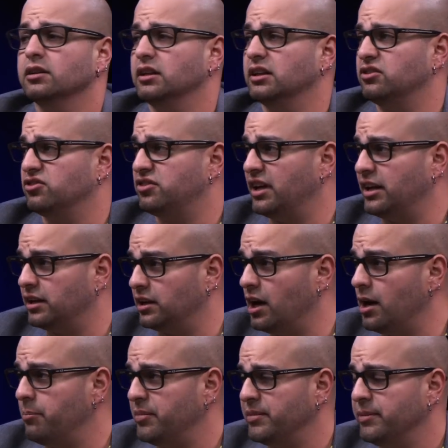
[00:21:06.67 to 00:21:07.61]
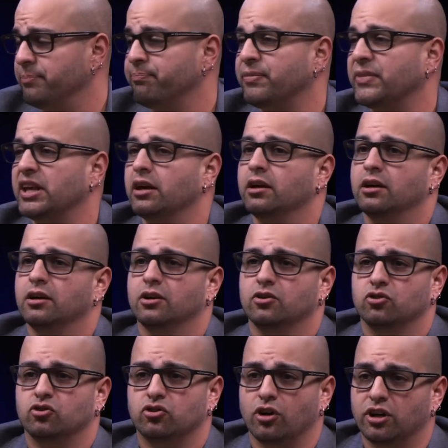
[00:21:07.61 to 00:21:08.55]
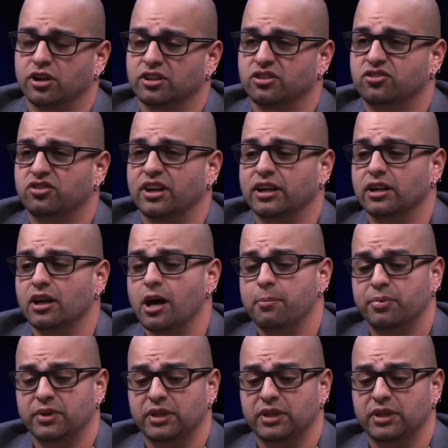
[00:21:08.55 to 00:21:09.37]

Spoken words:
Let's set it up. Started to set it up.